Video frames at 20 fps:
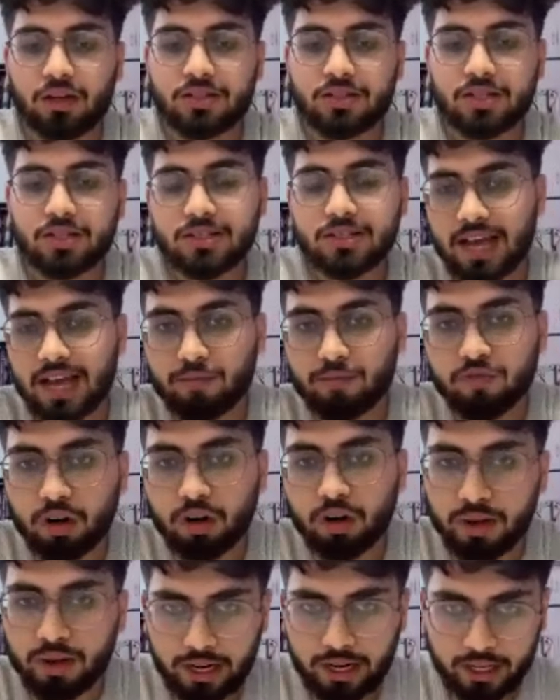Since I am
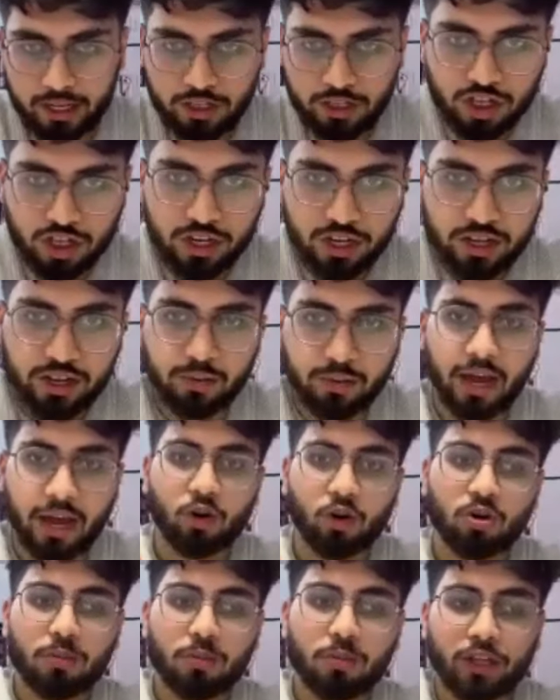from an engineering
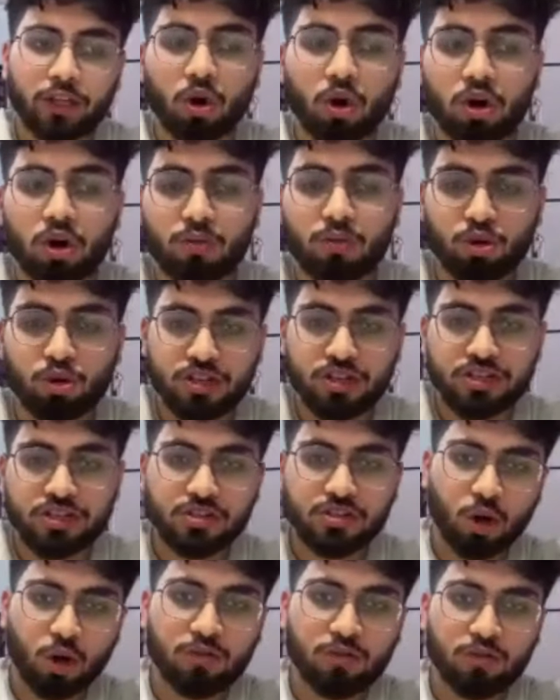background, my thought process
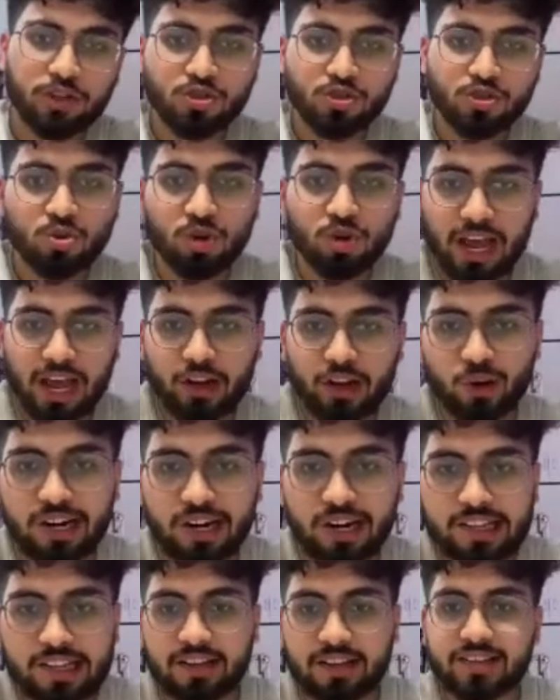is always to
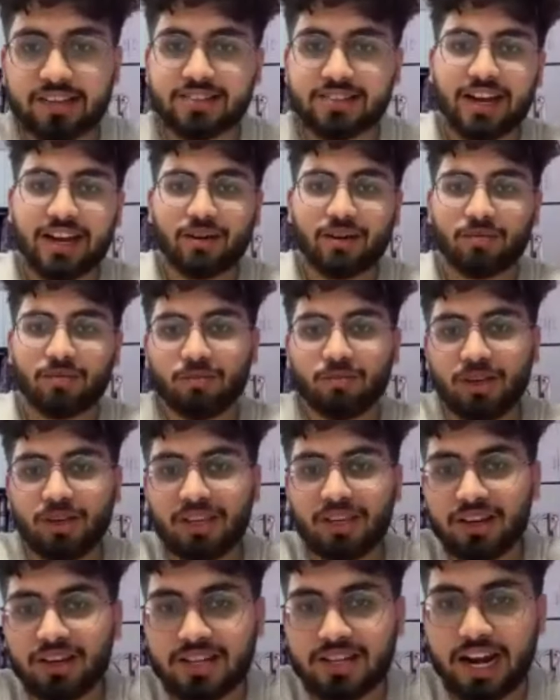calculate things and
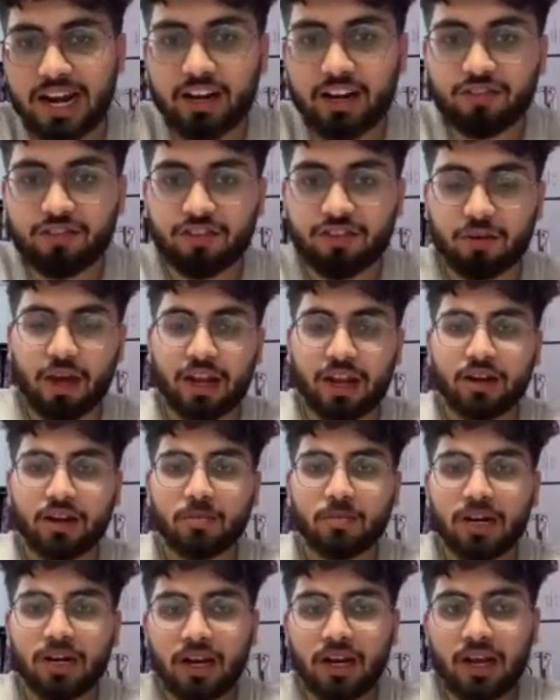being in a scientific manner.
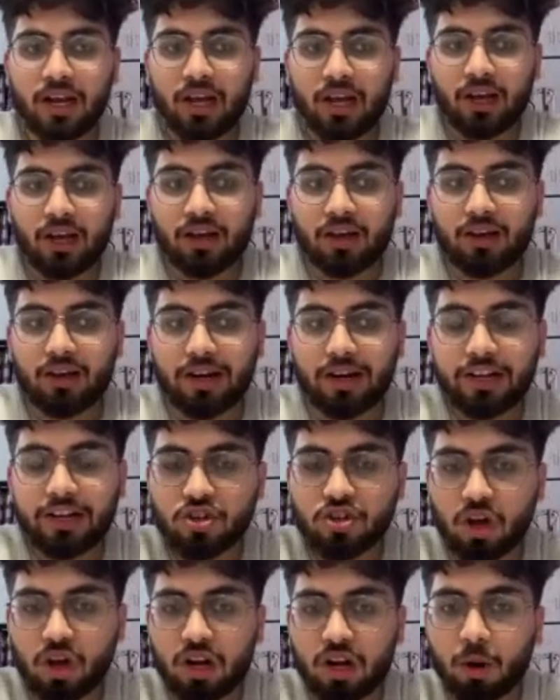But it
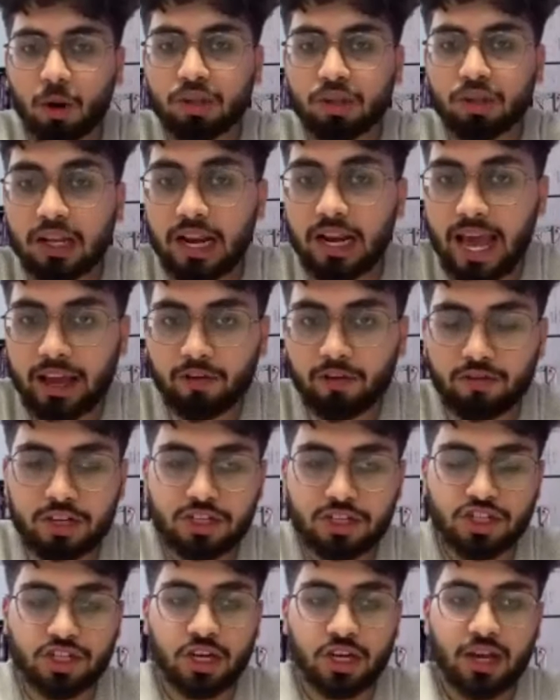is all about the
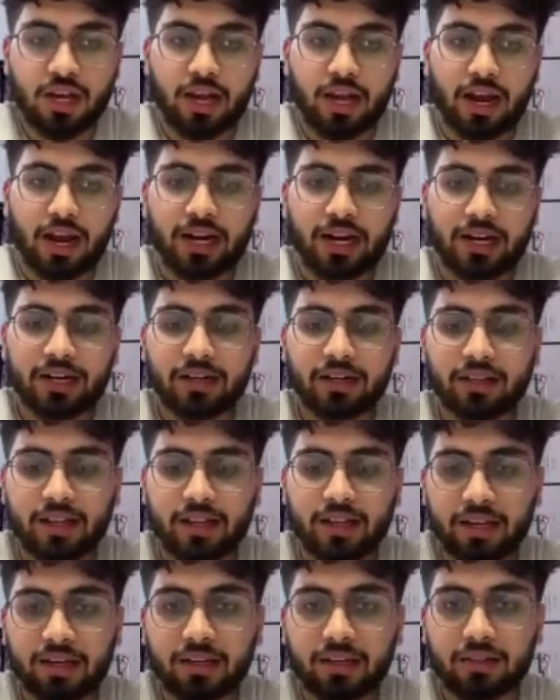language, and
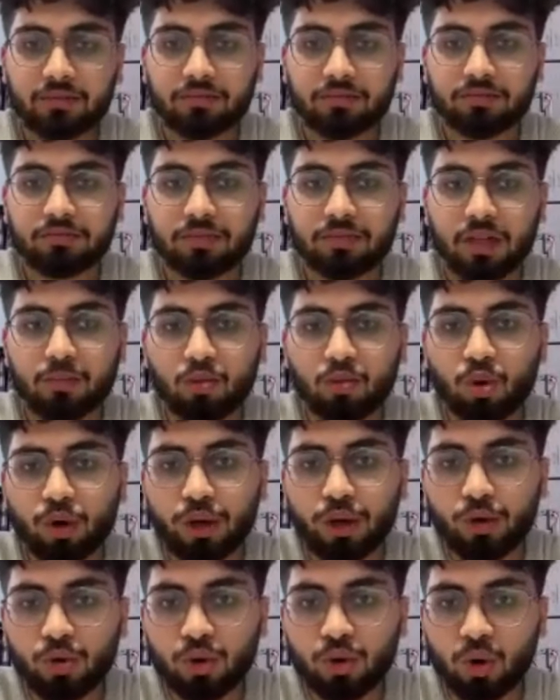then the more
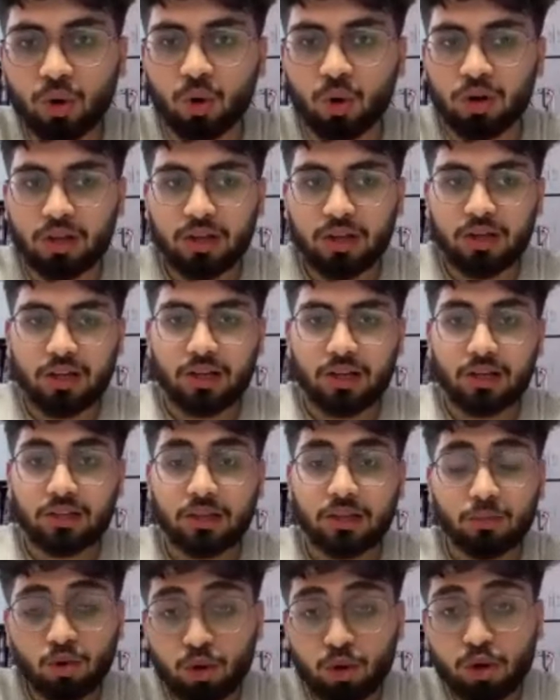you know,
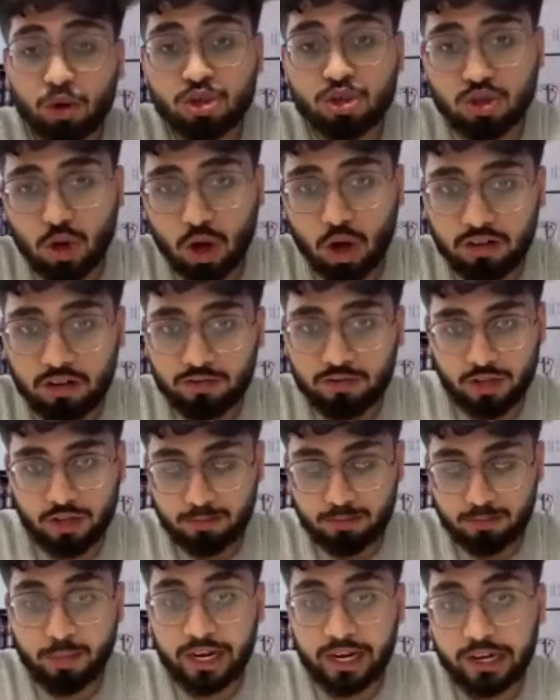the more you solve, the
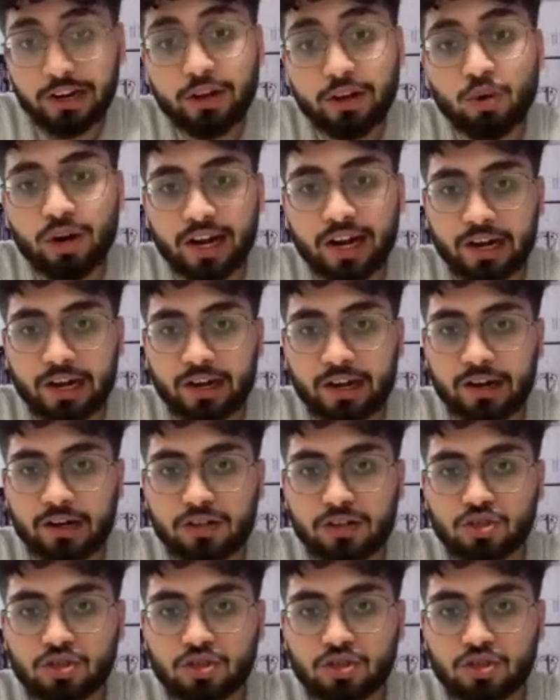better you get at it.